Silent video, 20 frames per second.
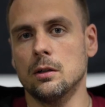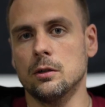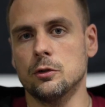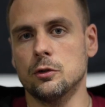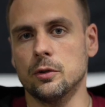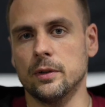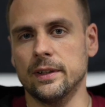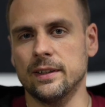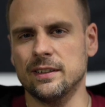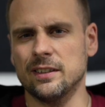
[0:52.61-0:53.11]

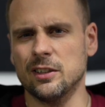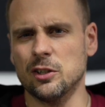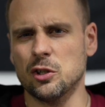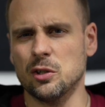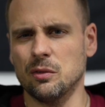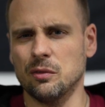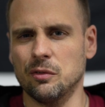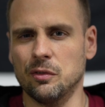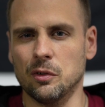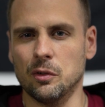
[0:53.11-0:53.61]

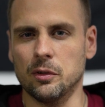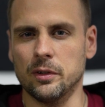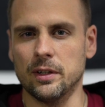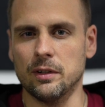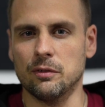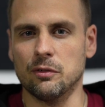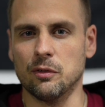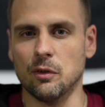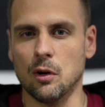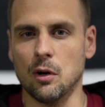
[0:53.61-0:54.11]
transition fully
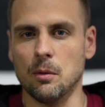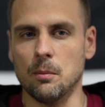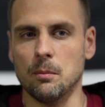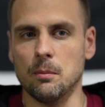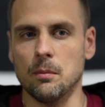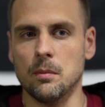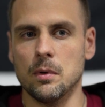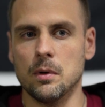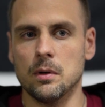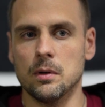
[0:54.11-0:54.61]

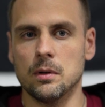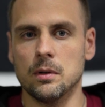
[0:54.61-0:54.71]
from